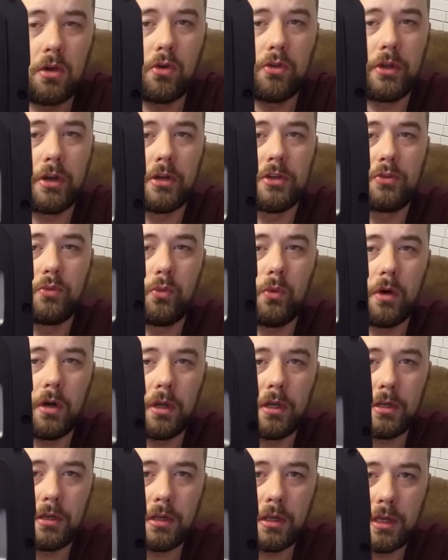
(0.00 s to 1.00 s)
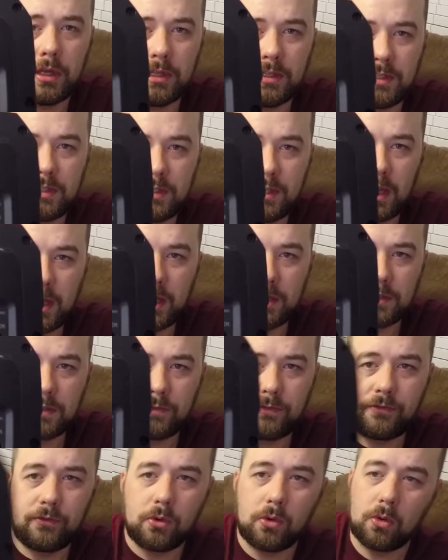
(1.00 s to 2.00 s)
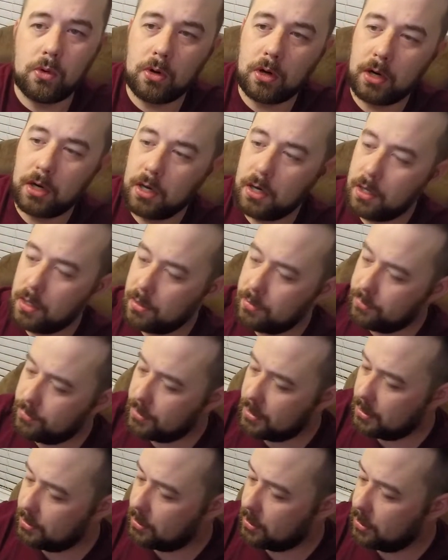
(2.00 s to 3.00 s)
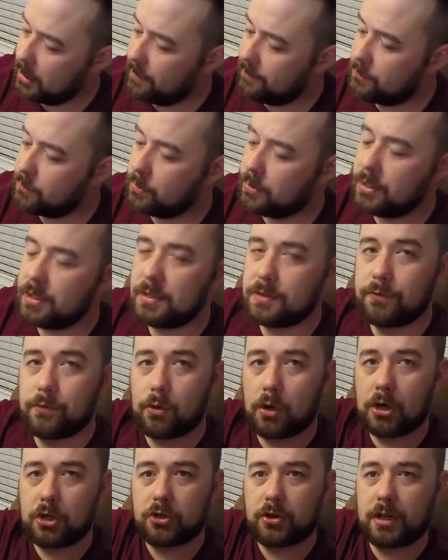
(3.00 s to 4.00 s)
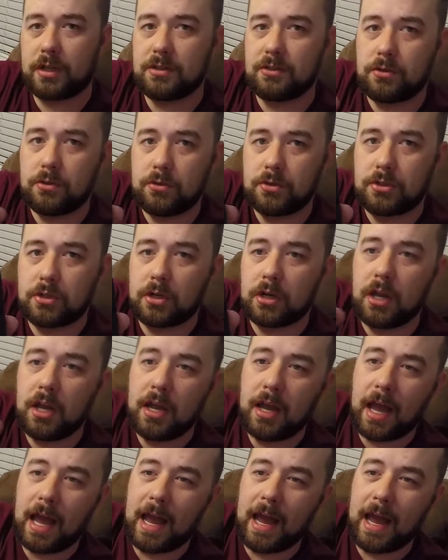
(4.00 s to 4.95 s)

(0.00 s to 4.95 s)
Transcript: There's one, it says for the left one is for our transducer,